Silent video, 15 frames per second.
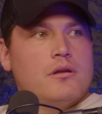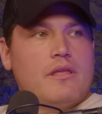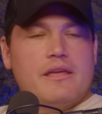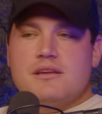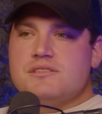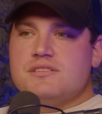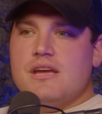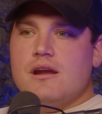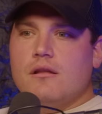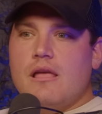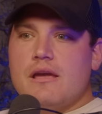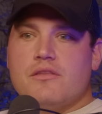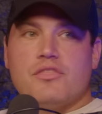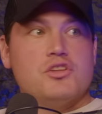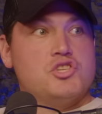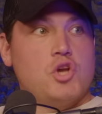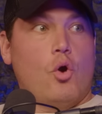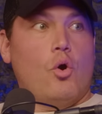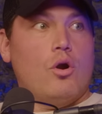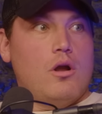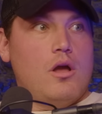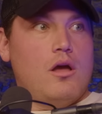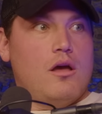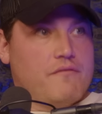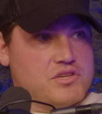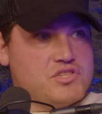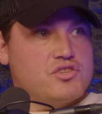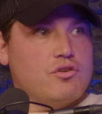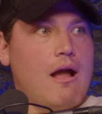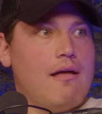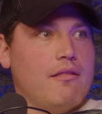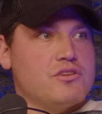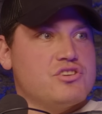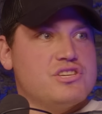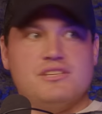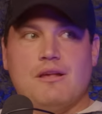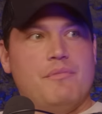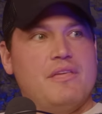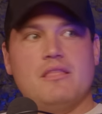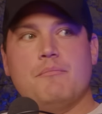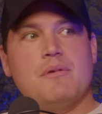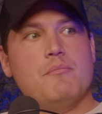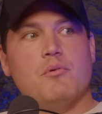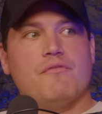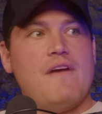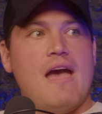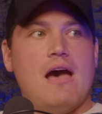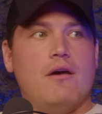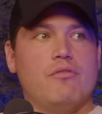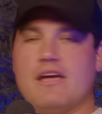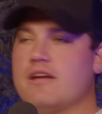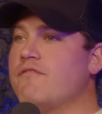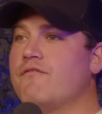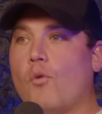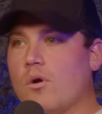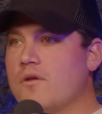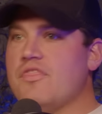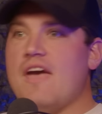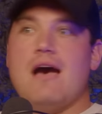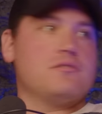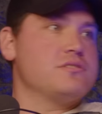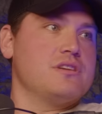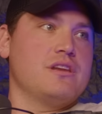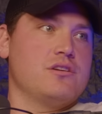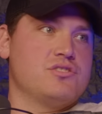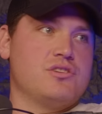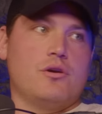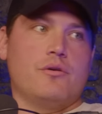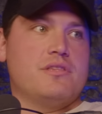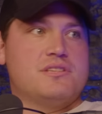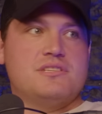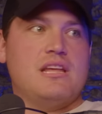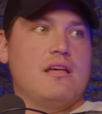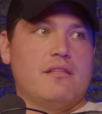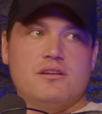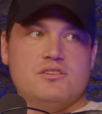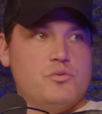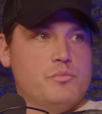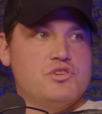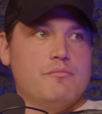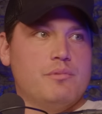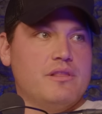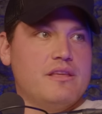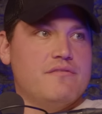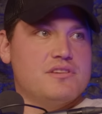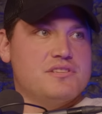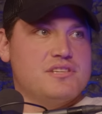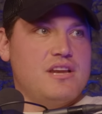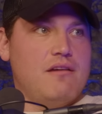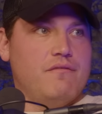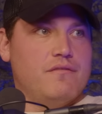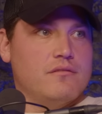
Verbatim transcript: Like, is there like sure. the Torah of astrology, something that people found like 4,000 years ago that's telling us that we should believe this stuff?